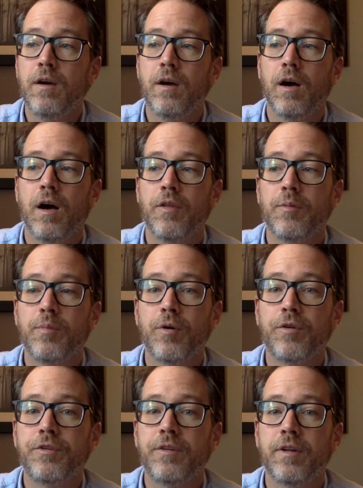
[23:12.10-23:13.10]
uh, the
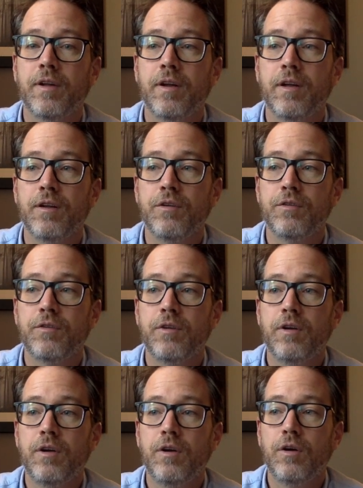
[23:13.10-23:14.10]
person that is
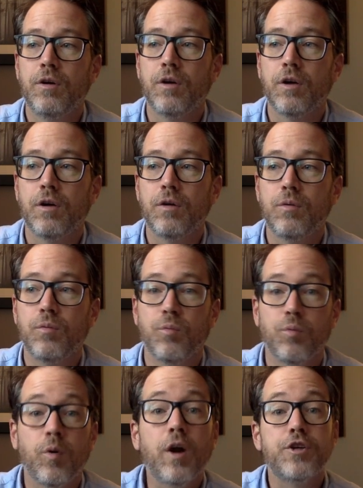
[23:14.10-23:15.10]
uh,
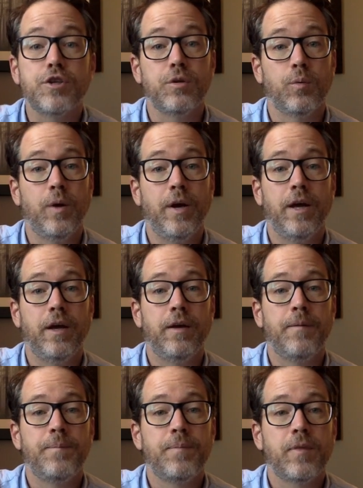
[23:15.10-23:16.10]
rushed away
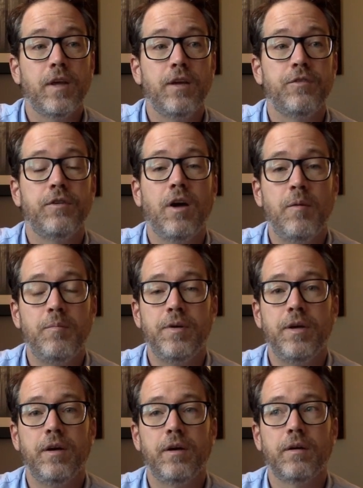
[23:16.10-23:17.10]
is not
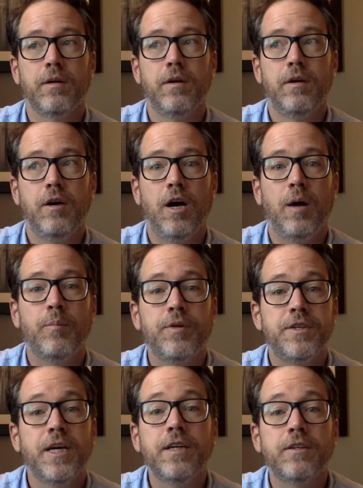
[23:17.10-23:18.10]
being uh,
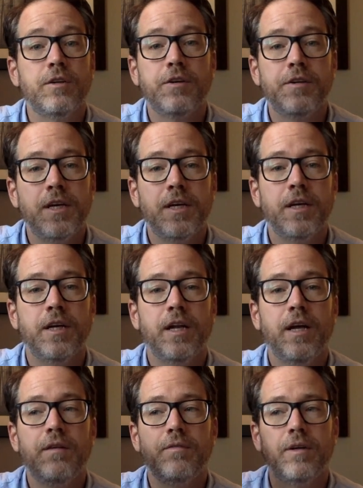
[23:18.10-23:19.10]
protected or taken into
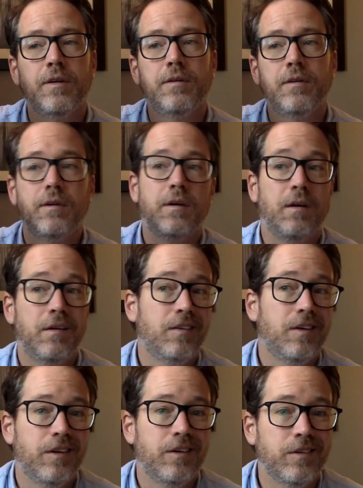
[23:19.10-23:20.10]
heaven,
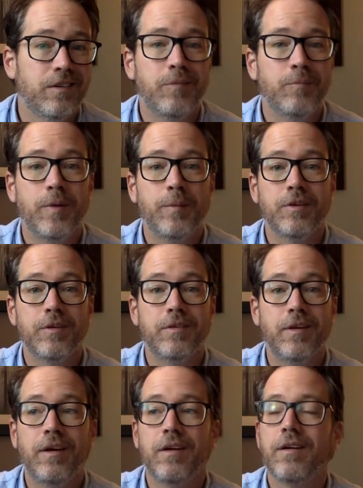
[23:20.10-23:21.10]
other than maybe
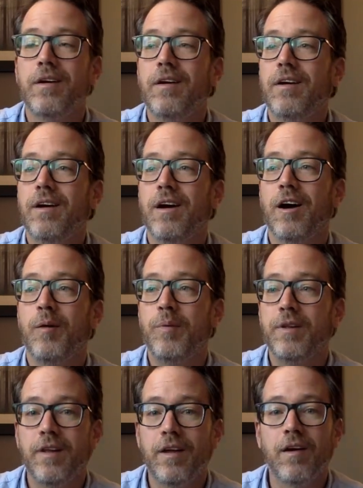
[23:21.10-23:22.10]
they're dead, uh,
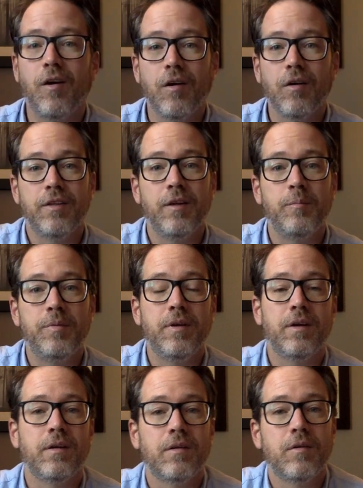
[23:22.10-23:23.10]
but they are then
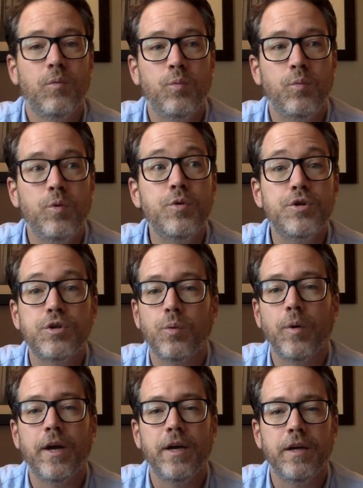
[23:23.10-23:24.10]
being whooshed
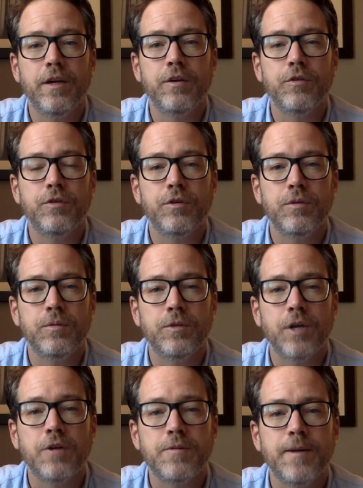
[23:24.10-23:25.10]
away into
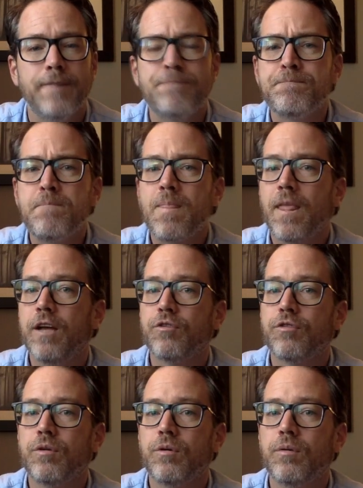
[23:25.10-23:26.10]
judgment. And
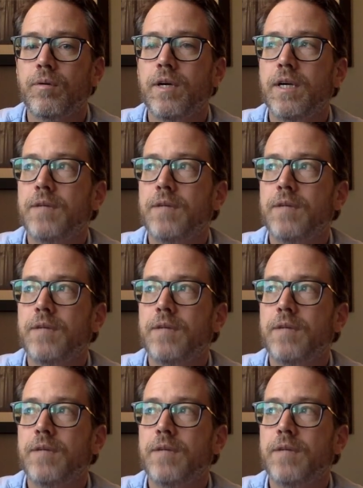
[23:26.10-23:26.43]
so